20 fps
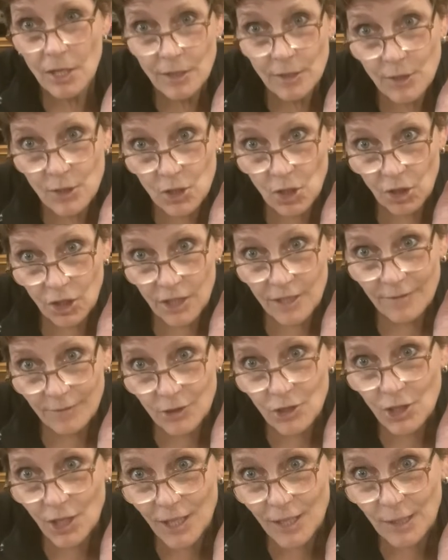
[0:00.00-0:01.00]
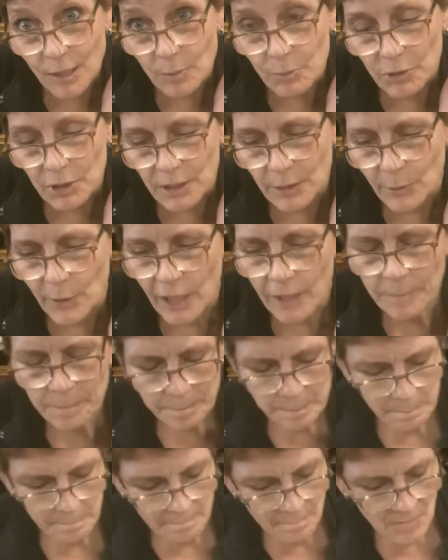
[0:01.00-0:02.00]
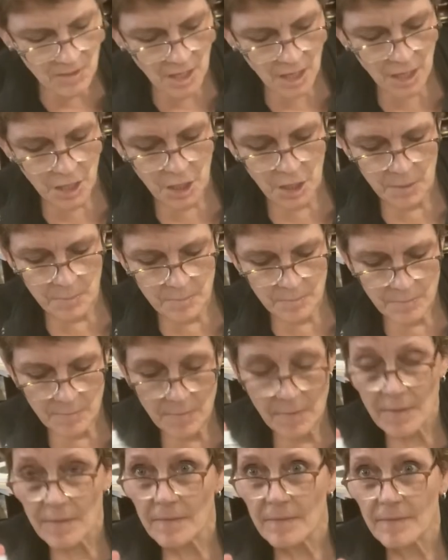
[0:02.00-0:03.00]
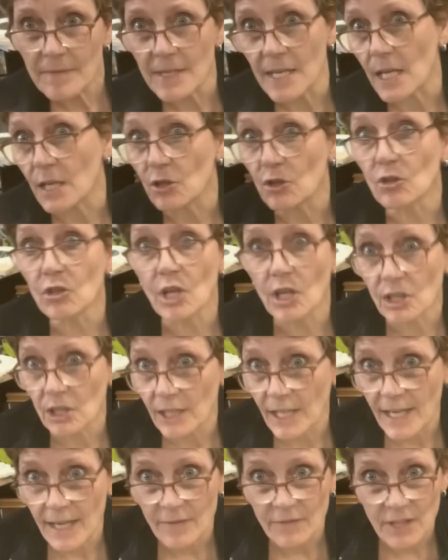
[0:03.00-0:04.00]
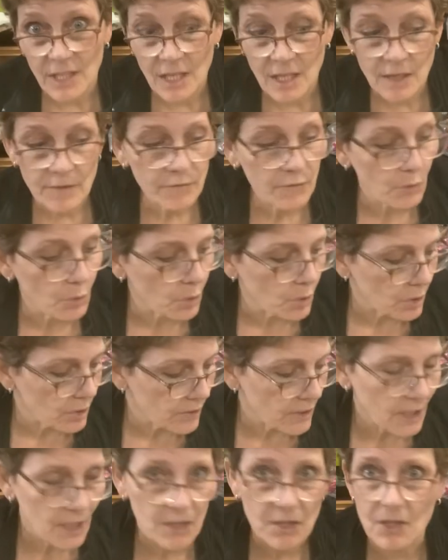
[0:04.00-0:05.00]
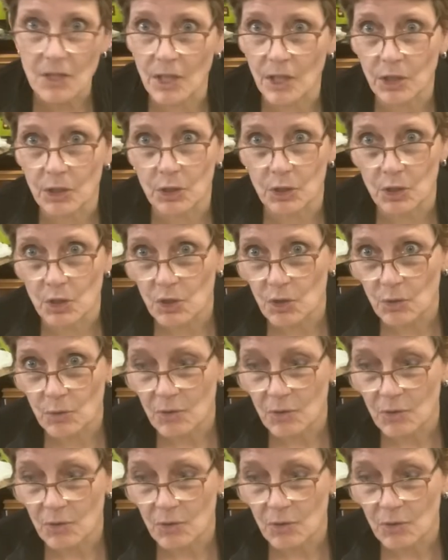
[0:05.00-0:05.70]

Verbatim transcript: sorry, shake it up really well, um, that you're not gonna have enough or that it's not gonna do